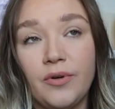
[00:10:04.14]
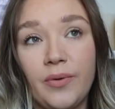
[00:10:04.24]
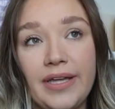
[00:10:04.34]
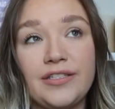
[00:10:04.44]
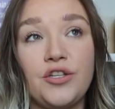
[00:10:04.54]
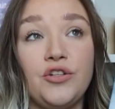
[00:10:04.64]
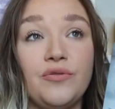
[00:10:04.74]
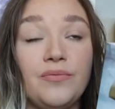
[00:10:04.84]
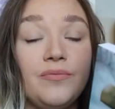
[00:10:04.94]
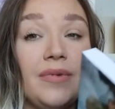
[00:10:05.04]
Wen's
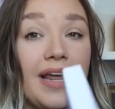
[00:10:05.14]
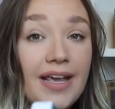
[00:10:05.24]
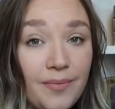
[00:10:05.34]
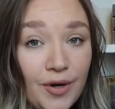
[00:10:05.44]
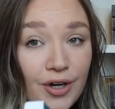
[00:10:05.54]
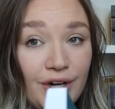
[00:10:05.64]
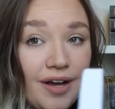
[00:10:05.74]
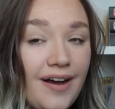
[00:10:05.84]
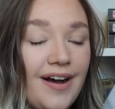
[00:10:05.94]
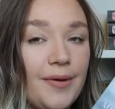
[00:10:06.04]
new neighbor,
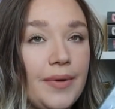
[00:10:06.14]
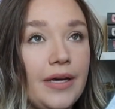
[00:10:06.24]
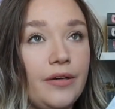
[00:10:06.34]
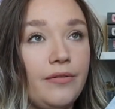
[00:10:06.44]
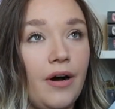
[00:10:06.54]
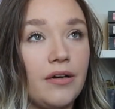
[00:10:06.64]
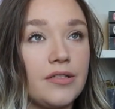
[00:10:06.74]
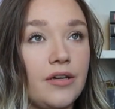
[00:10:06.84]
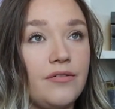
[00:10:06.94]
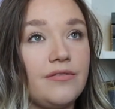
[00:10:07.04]
who
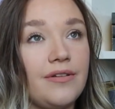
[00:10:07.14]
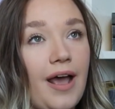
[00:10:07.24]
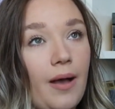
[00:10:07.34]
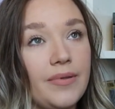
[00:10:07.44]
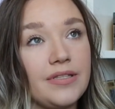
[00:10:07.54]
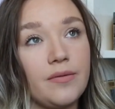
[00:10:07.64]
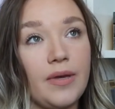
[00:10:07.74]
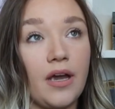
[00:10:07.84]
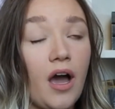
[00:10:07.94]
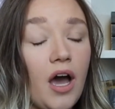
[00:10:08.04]
also happens to
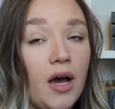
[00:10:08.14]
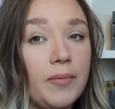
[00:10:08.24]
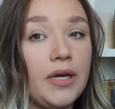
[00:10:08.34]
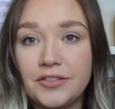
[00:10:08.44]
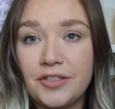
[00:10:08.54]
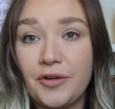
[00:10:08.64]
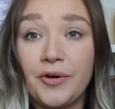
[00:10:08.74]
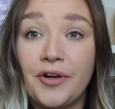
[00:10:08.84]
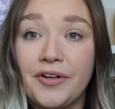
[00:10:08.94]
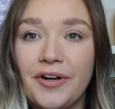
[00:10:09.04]
be a cop. So
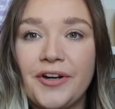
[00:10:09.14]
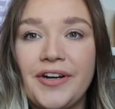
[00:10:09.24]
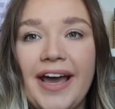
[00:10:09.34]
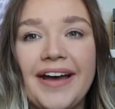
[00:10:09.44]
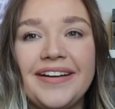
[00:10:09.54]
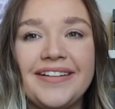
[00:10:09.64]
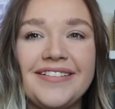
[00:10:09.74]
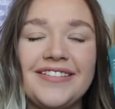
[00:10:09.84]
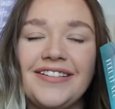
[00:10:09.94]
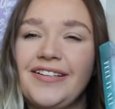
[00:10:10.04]
her dad
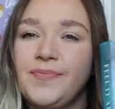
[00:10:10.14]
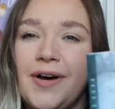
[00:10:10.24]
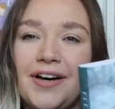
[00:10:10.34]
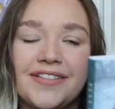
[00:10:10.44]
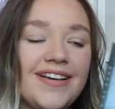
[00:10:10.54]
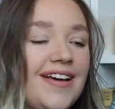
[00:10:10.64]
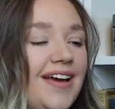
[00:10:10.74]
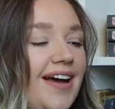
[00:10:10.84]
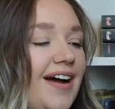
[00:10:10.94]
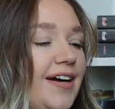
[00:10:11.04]
is his boss.
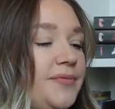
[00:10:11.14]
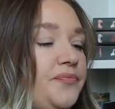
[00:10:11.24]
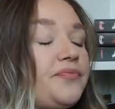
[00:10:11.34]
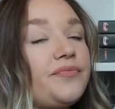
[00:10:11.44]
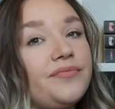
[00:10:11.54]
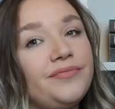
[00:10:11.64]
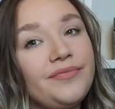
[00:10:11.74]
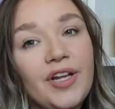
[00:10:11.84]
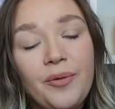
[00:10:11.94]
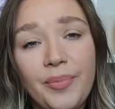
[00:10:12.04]

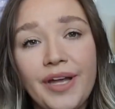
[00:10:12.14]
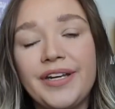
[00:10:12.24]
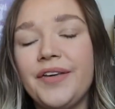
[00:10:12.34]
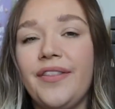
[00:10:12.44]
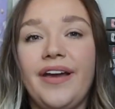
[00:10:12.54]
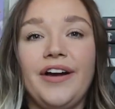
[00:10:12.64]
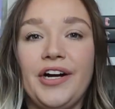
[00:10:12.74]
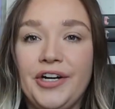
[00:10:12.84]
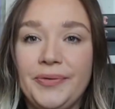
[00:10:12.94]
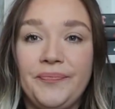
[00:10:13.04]
But they
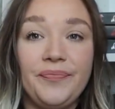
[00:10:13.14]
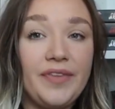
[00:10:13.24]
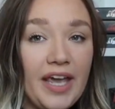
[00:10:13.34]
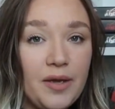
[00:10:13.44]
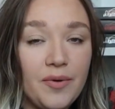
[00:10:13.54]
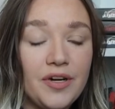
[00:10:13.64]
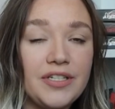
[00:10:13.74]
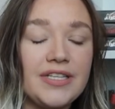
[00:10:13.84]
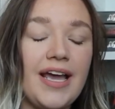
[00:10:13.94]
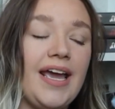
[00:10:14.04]
are
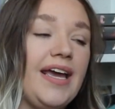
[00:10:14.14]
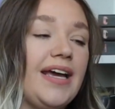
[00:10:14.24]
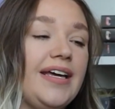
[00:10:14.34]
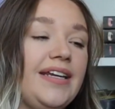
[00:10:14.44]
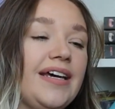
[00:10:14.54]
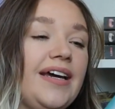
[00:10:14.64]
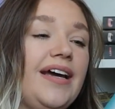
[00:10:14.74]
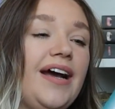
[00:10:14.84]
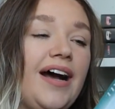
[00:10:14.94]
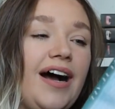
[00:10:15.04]
neighbors, and
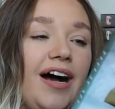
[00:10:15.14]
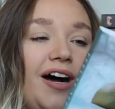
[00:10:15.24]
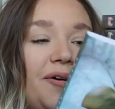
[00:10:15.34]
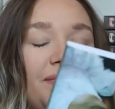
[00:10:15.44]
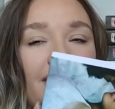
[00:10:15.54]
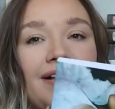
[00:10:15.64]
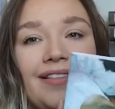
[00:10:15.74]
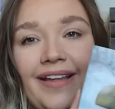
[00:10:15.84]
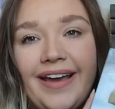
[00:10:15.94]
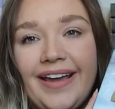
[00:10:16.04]

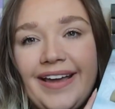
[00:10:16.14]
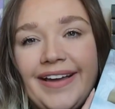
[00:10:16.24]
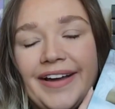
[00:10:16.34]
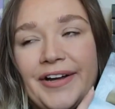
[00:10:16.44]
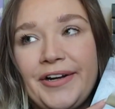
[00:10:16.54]
they